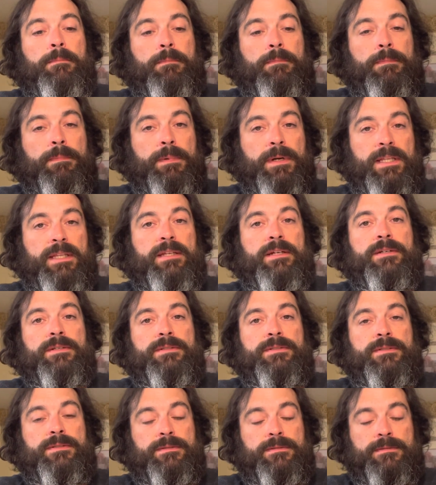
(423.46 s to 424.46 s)
but
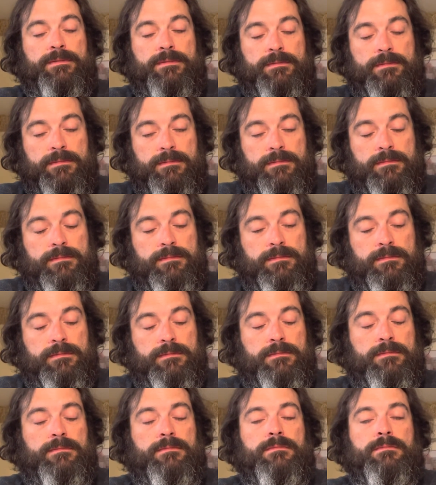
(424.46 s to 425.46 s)
there's,
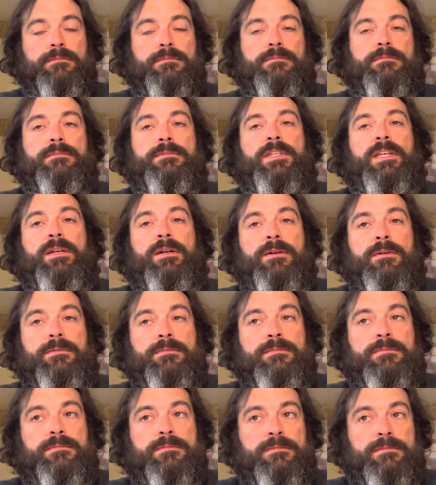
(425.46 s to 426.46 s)
you know,
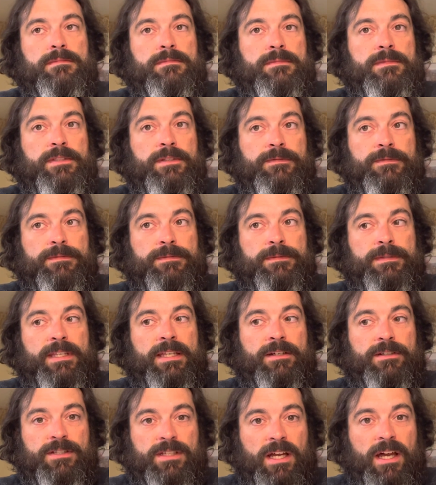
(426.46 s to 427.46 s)

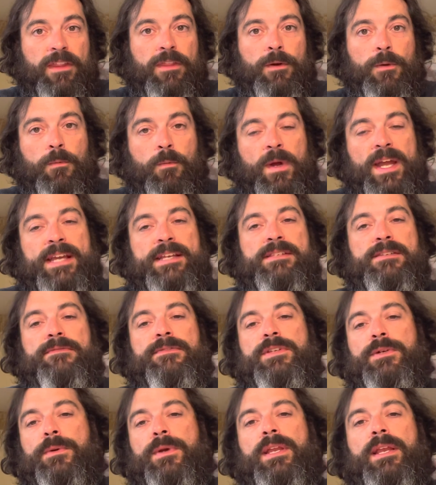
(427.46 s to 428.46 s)
there's other ways
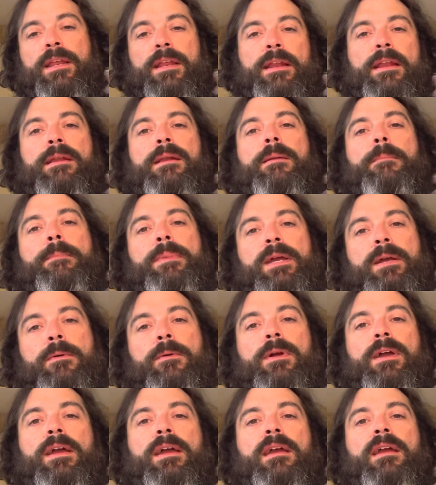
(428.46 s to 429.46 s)
of doing it in a big
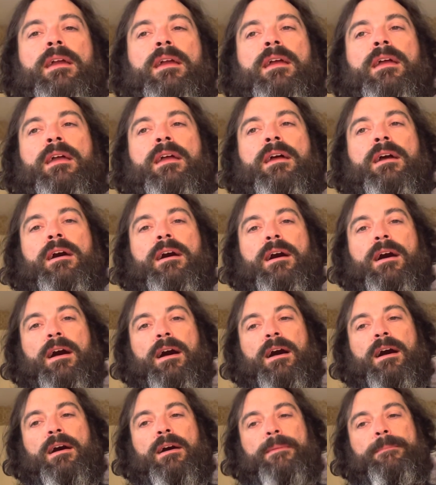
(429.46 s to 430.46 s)
rig
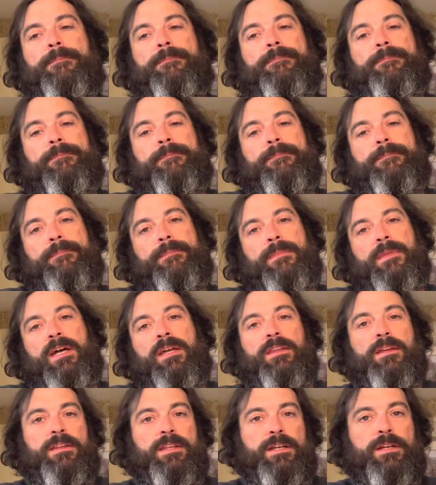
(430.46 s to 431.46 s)
um,
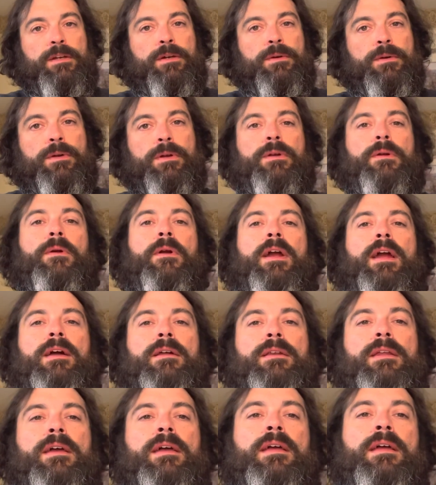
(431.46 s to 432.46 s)
other than hooning around.